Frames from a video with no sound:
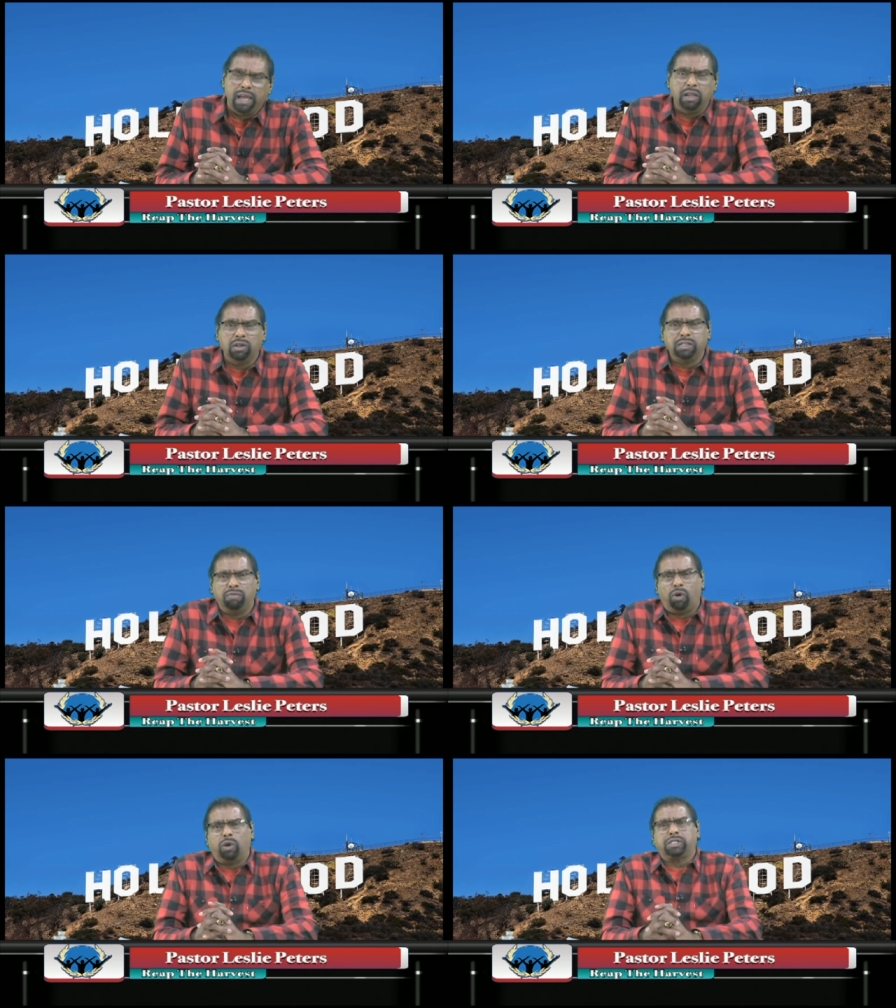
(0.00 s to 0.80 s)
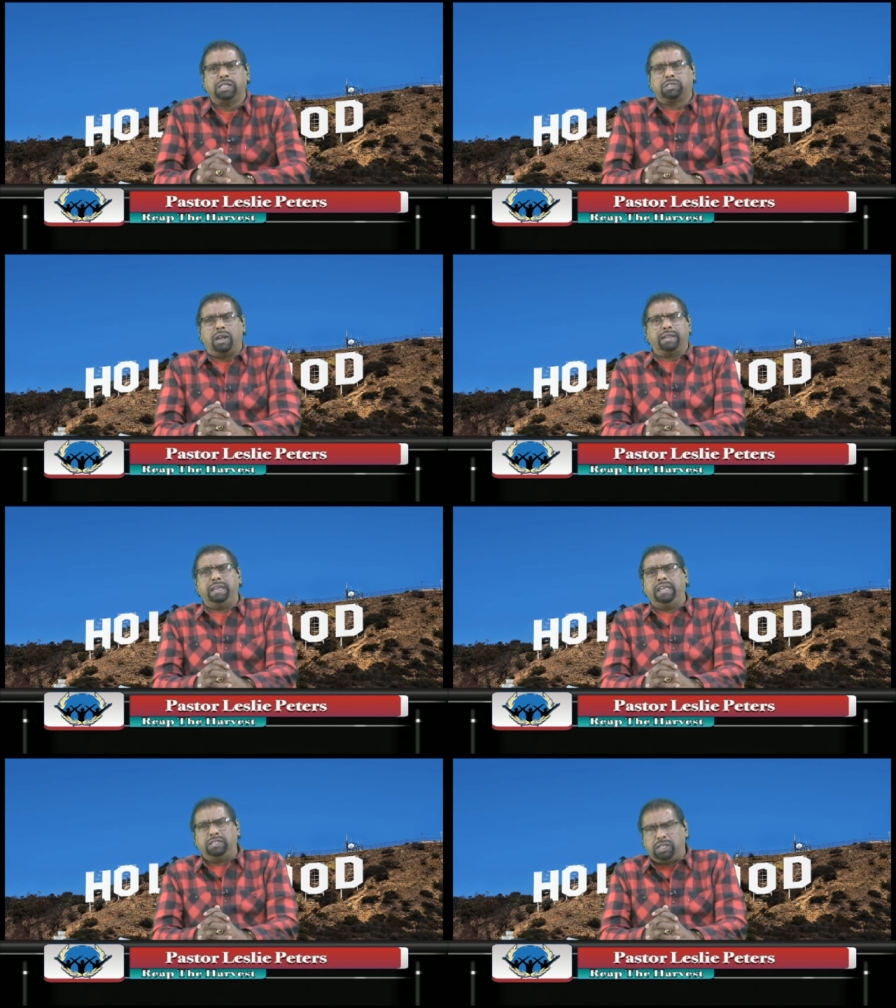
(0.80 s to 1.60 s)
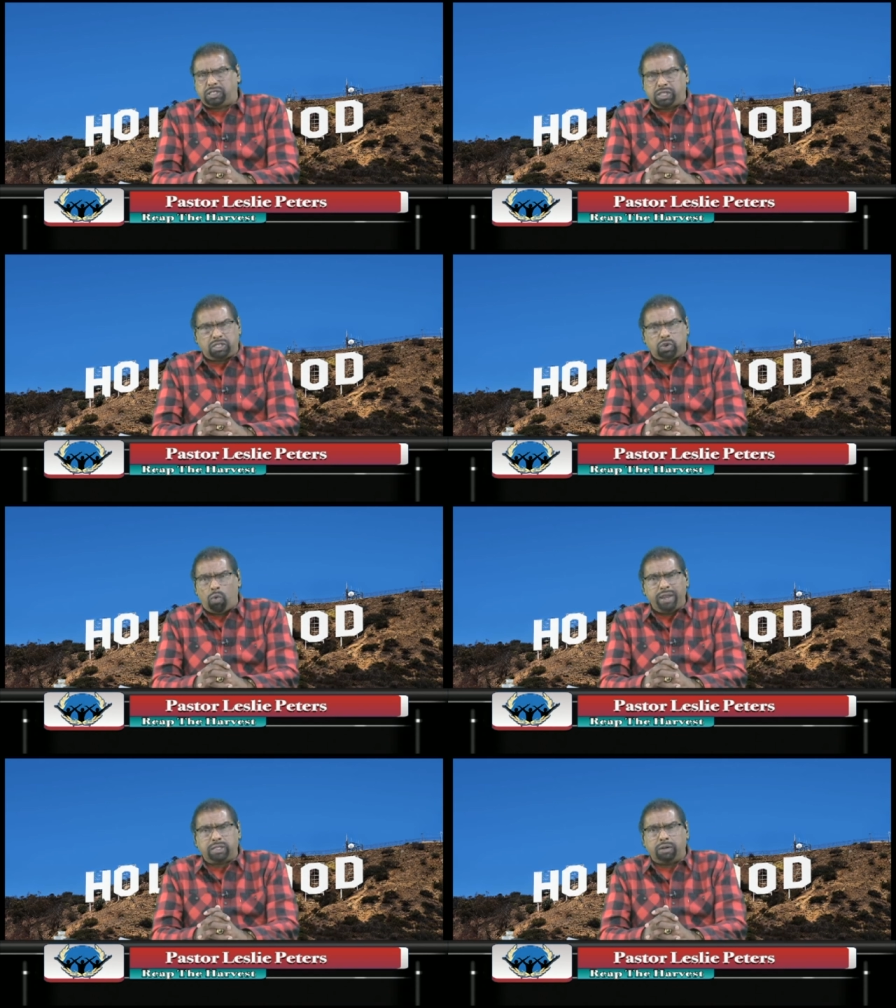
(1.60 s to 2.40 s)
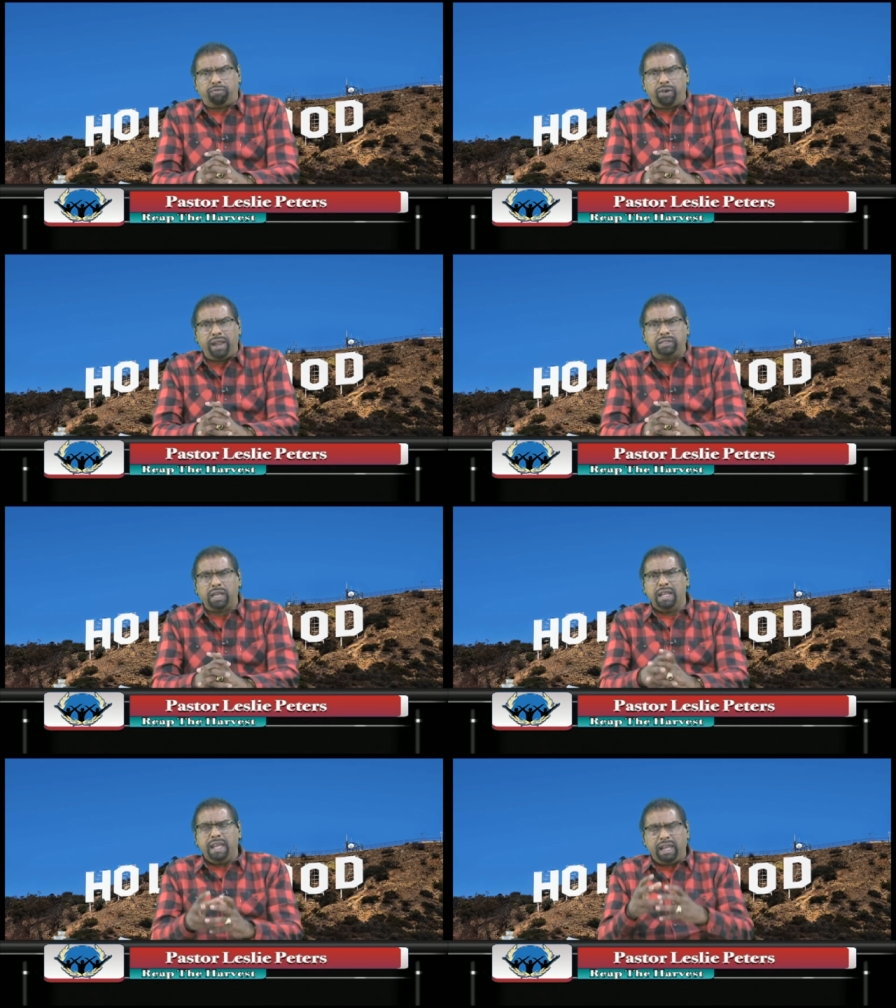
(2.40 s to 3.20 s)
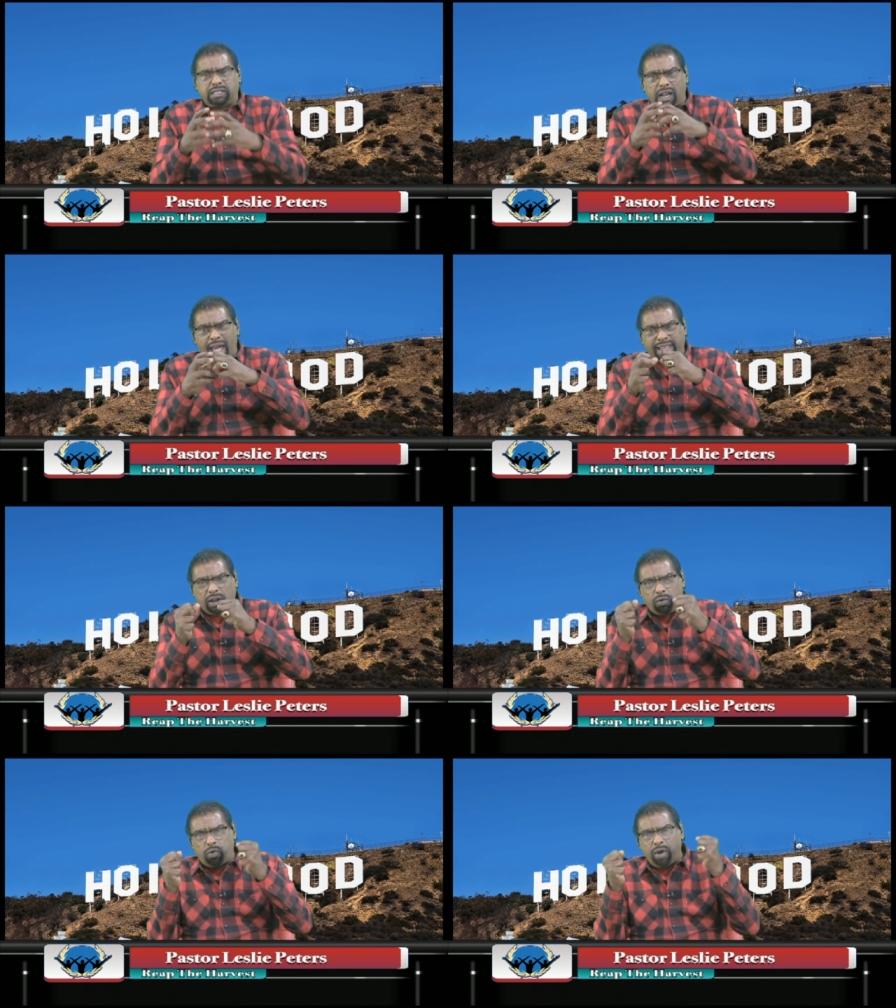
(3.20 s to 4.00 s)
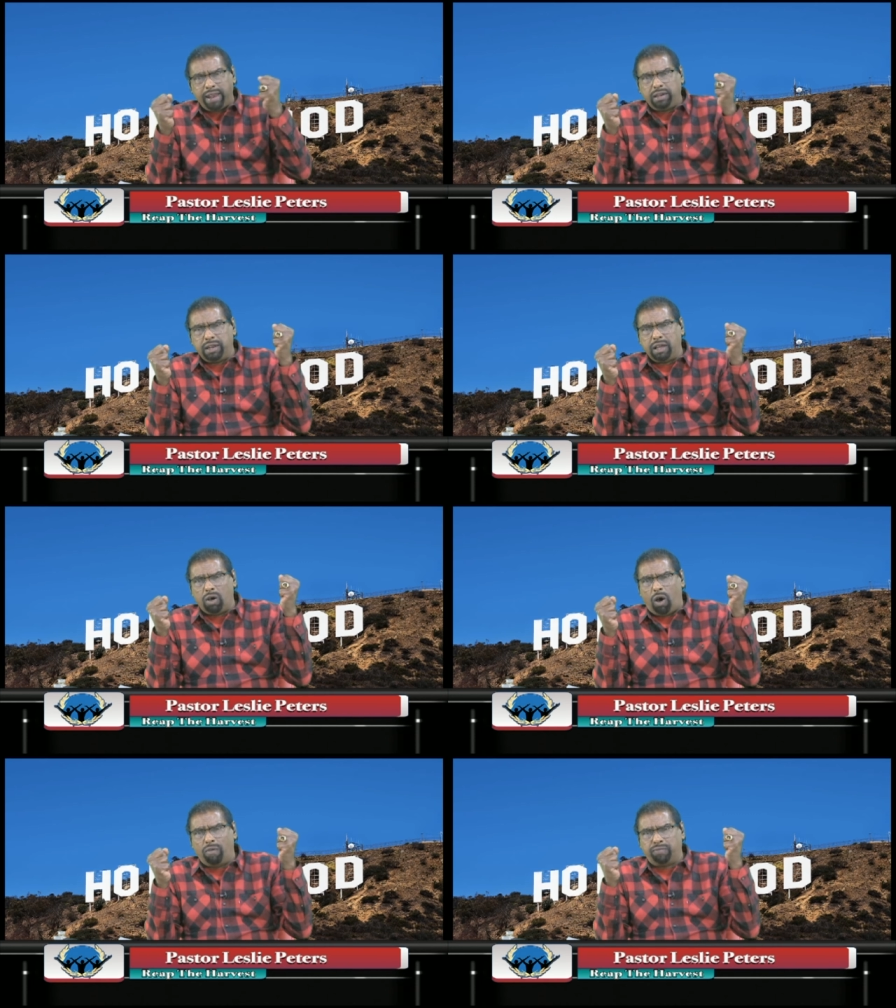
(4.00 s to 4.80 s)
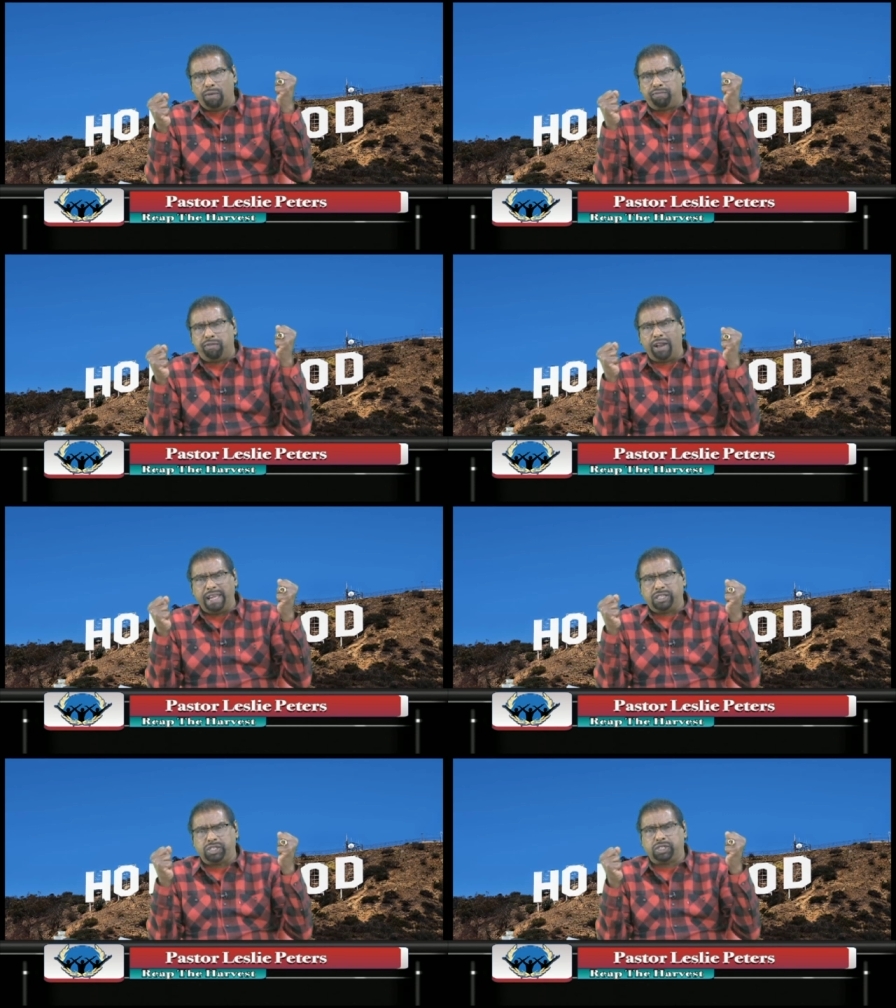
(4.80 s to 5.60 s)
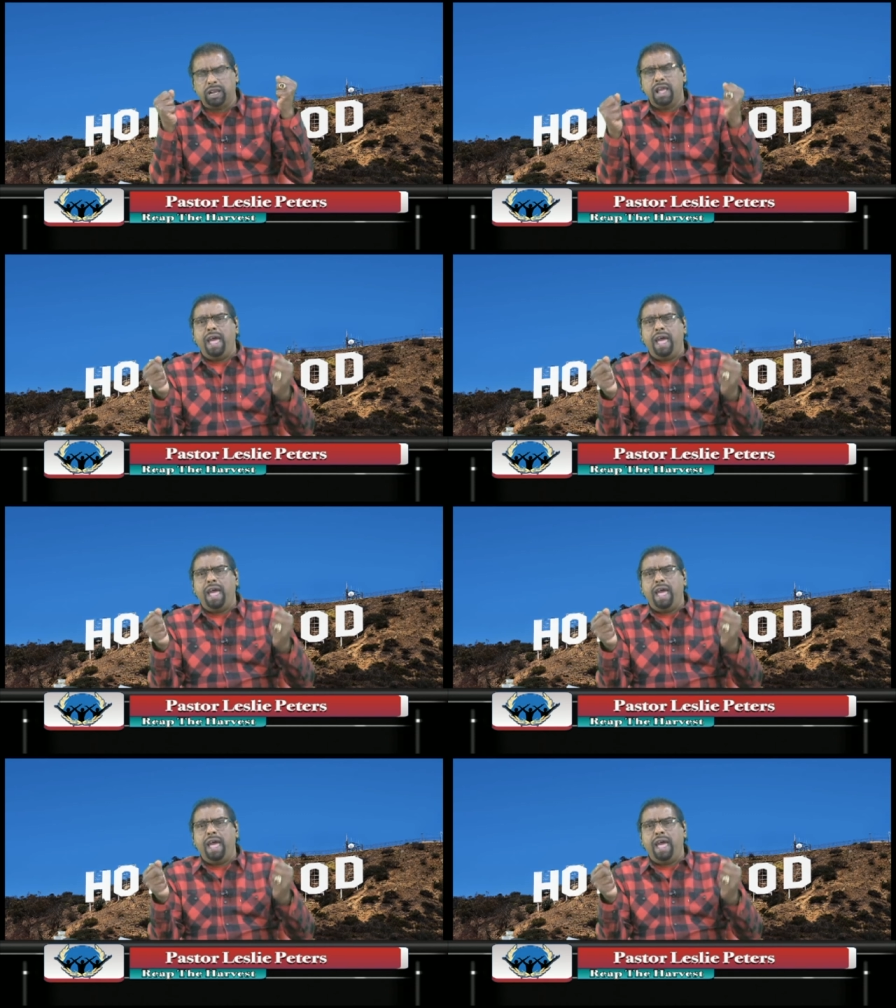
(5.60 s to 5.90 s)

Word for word: You know, divorce is not an easy situation, friends. It's like a rending of the flesh.